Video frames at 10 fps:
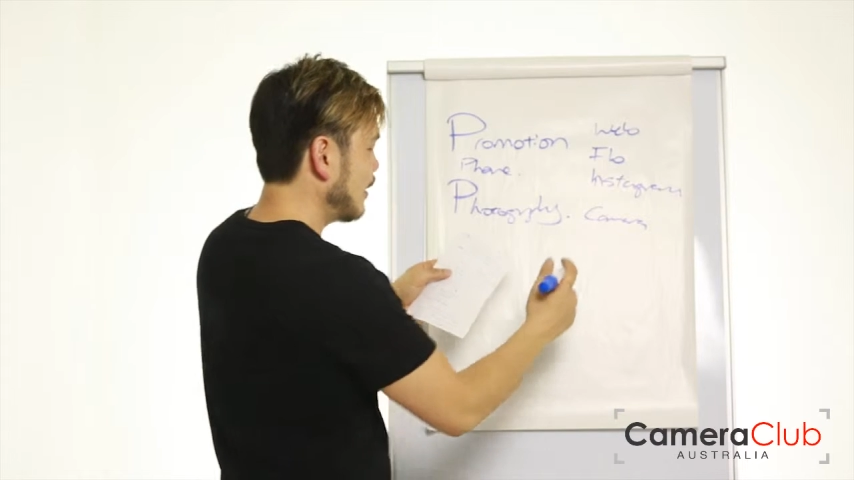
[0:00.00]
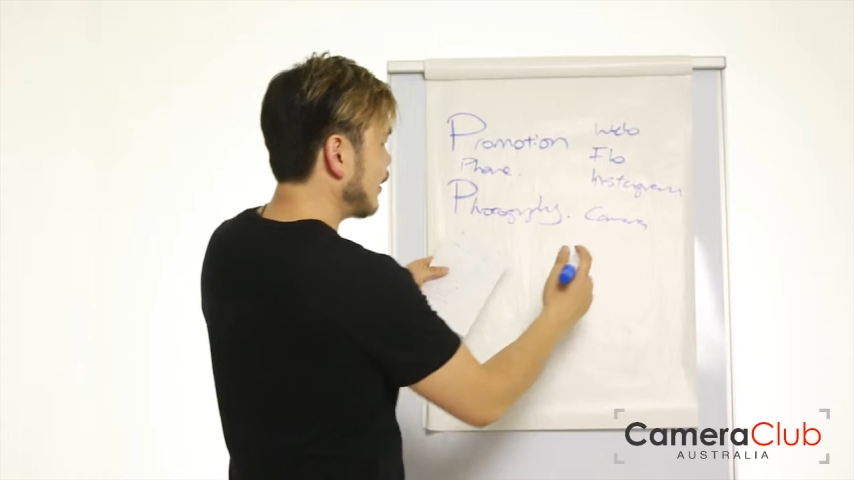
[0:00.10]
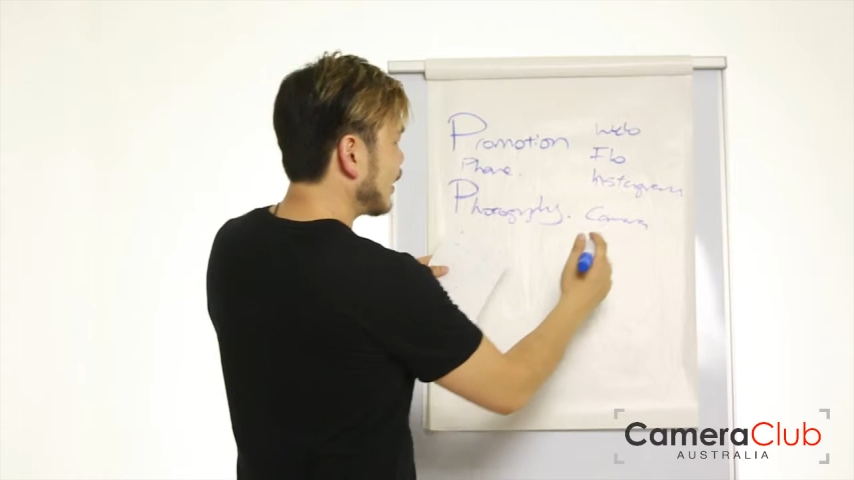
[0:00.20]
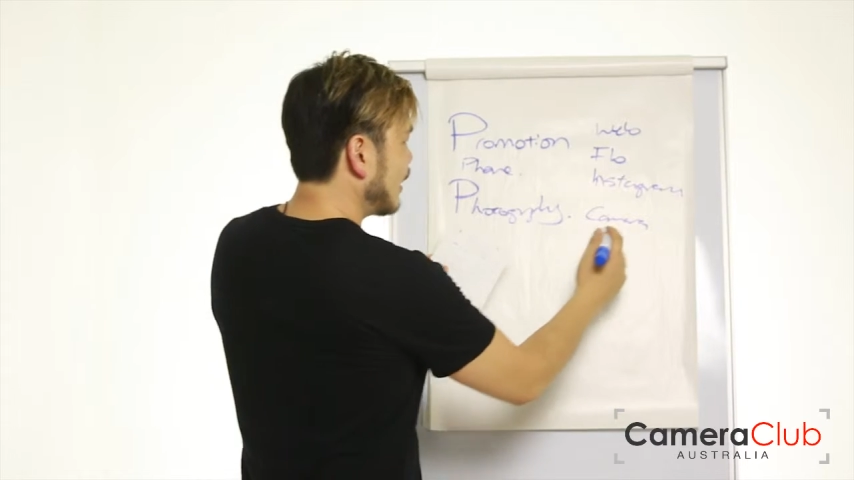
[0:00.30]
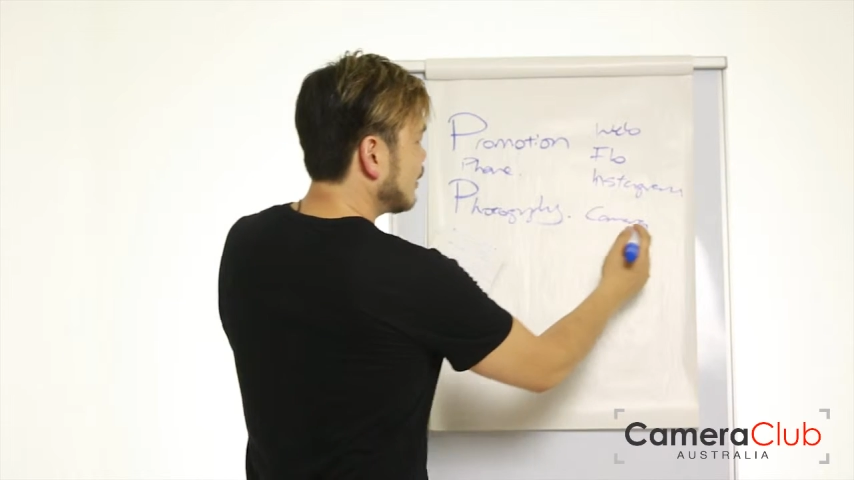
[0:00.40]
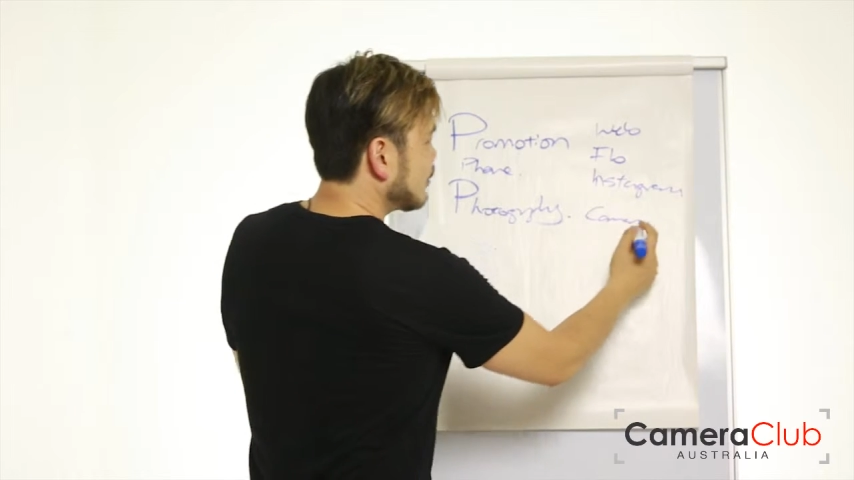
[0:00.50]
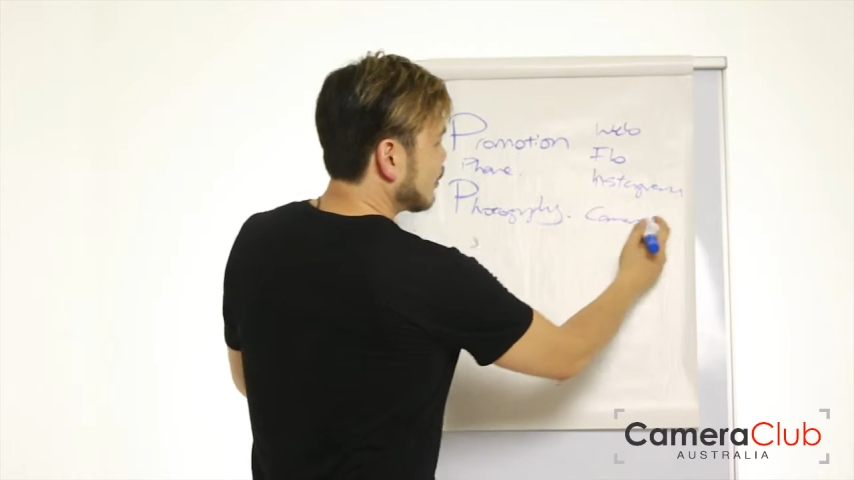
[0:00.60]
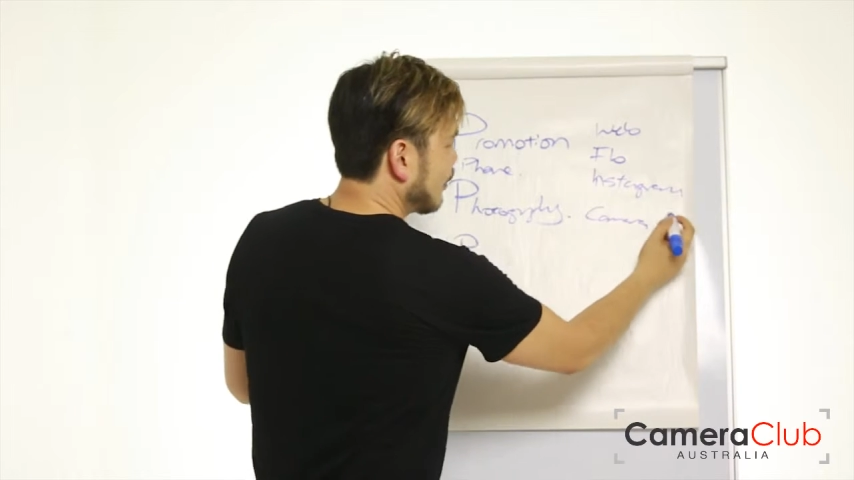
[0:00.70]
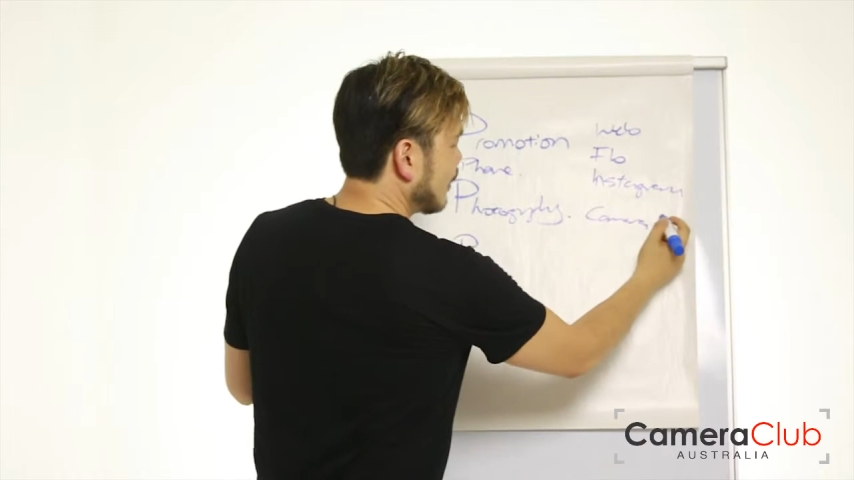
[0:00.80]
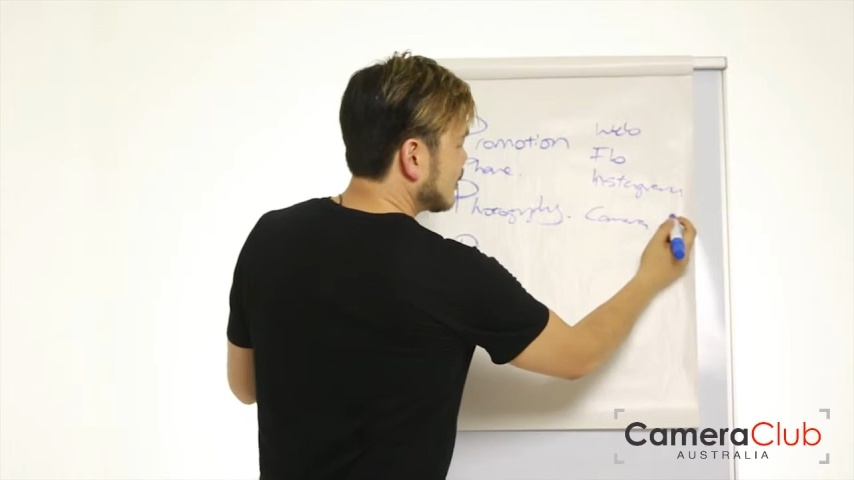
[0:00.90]
Okay,
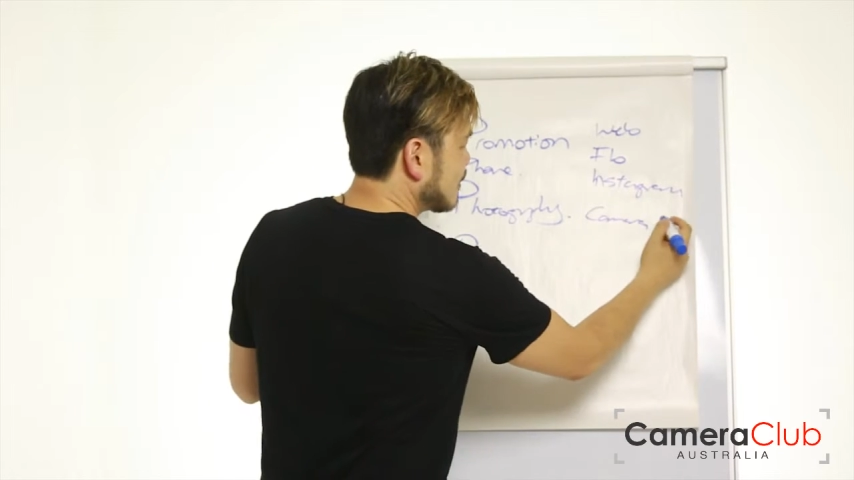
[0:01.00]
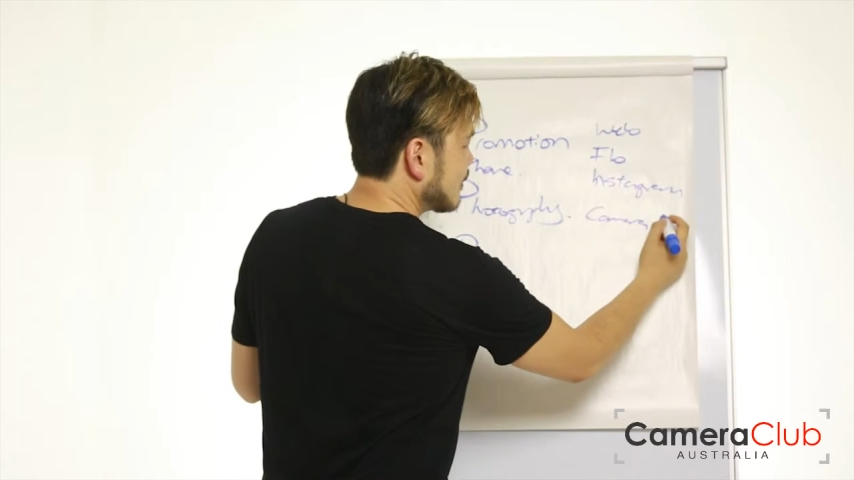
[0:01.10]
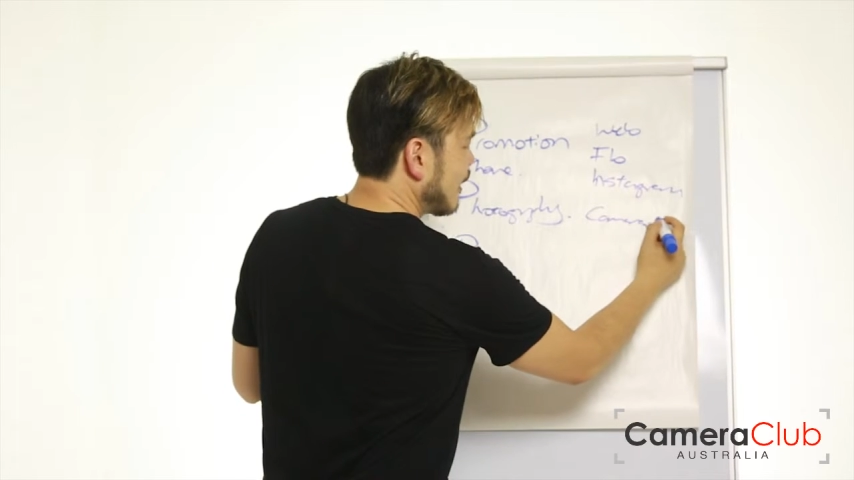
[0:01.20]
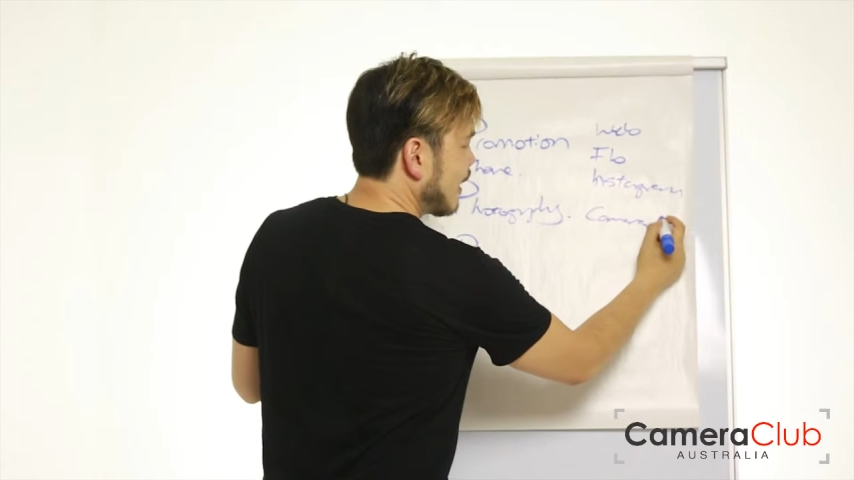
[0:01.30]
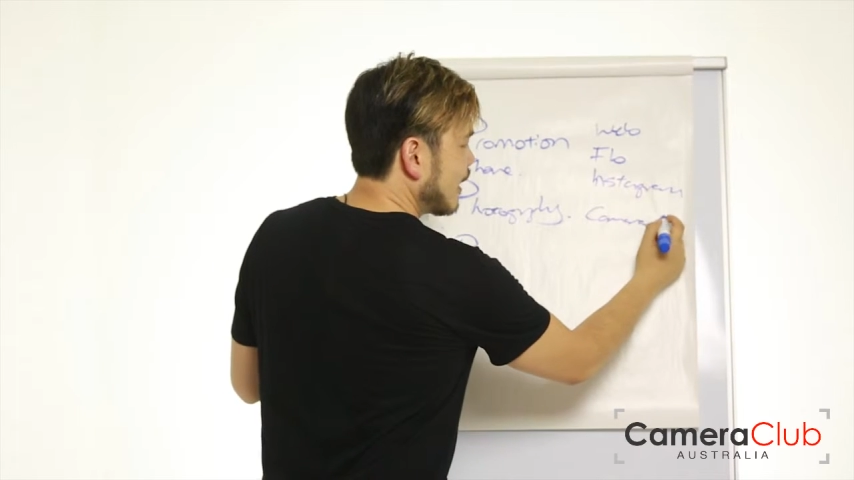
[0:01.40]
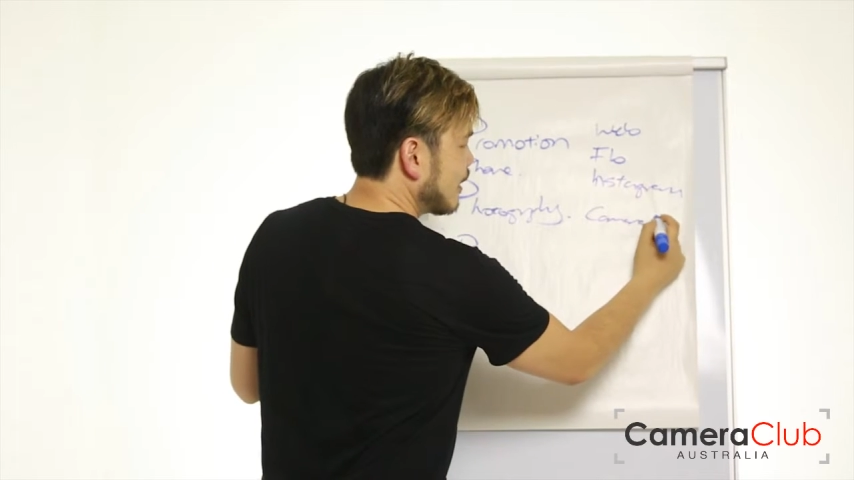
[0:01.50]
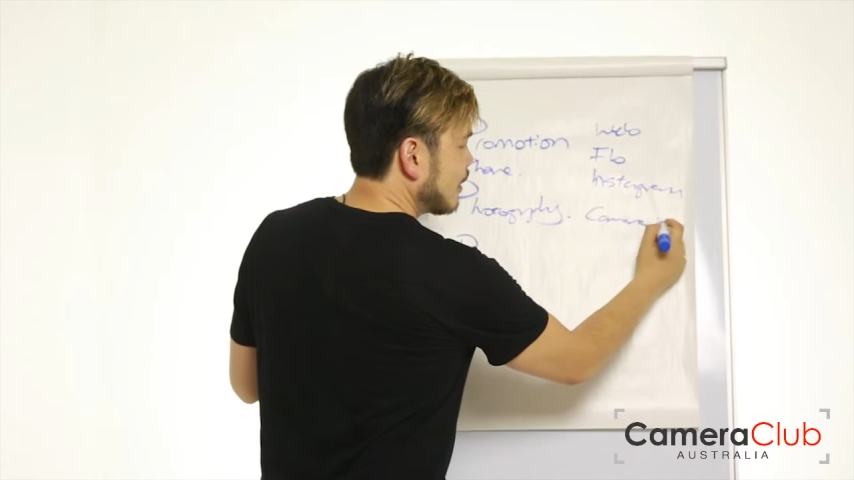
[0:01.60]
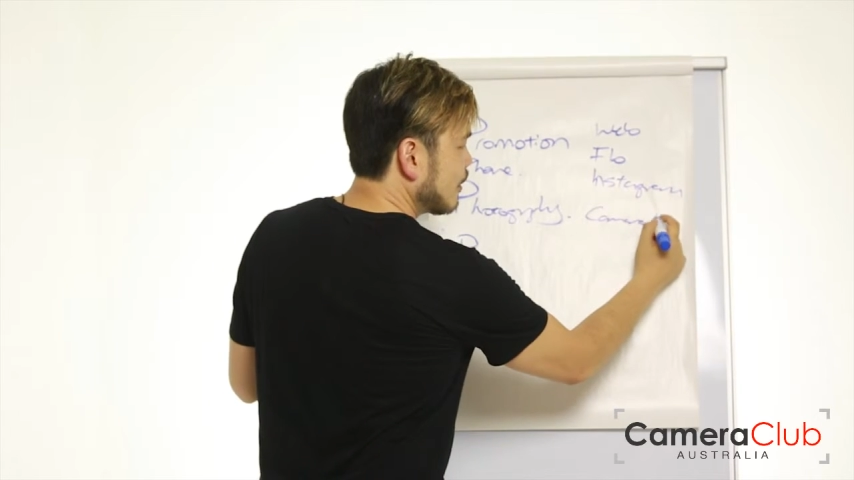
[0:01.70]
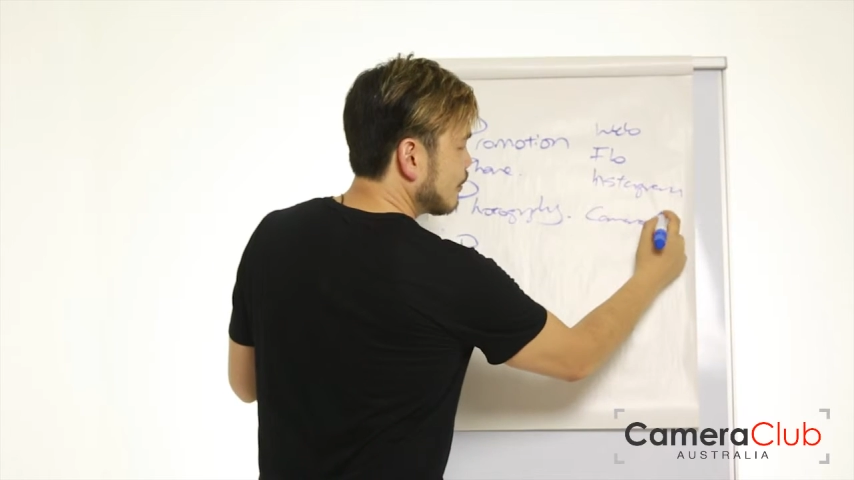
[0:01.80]
so let's just say